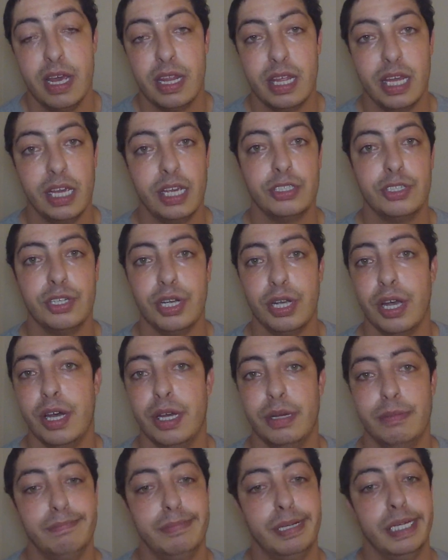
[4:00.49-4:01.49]
Things look
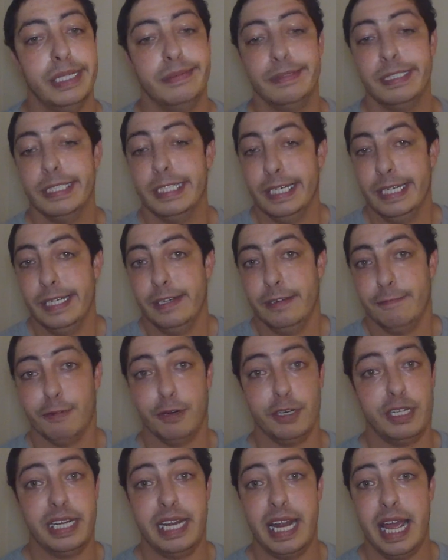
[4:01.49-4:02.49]
good, but for
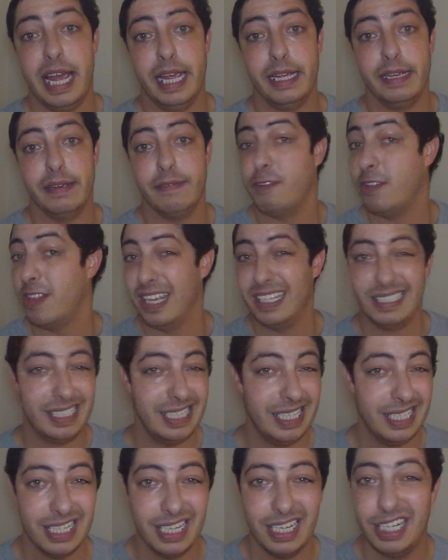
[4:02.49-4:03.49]
today, for this
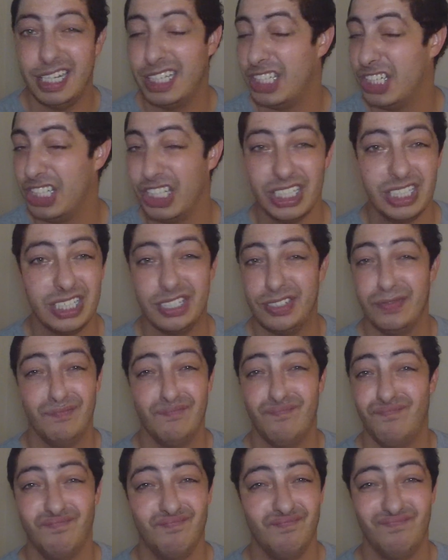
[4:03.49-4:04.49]
season, it's just
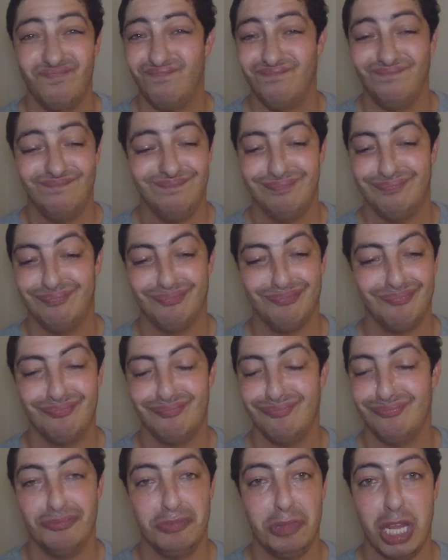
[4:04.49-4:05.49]

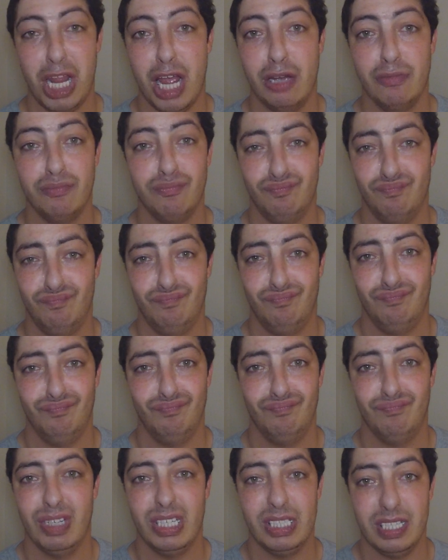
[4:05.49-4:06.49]
no.
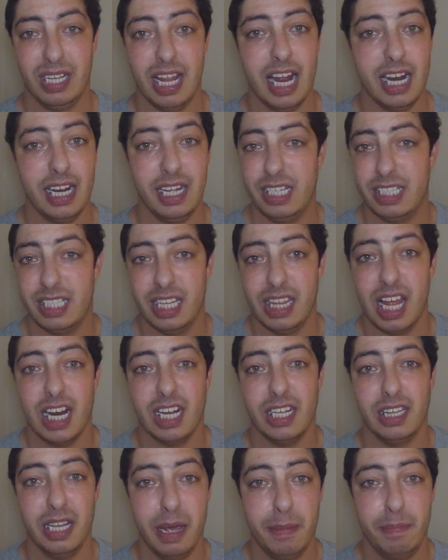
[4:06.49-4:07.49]
It's a lot
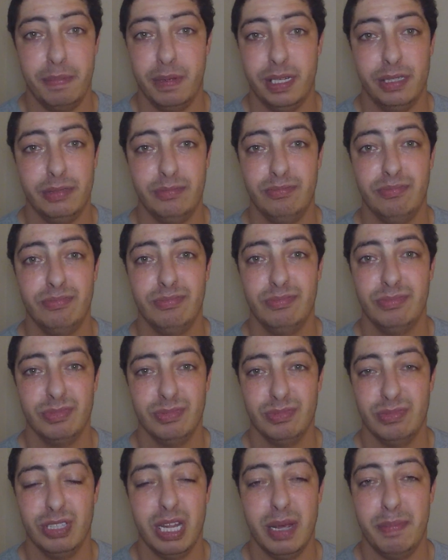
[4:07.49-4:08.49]
of lip and
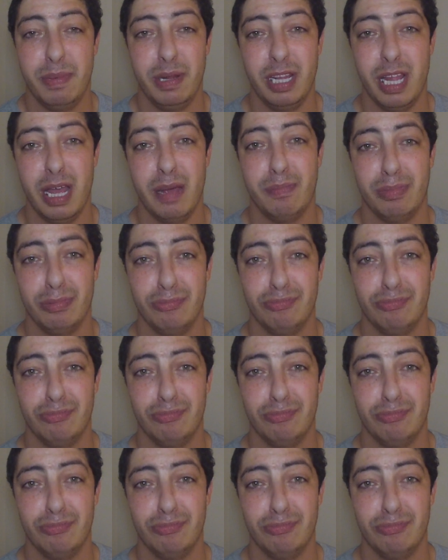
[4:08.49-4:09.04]
lip.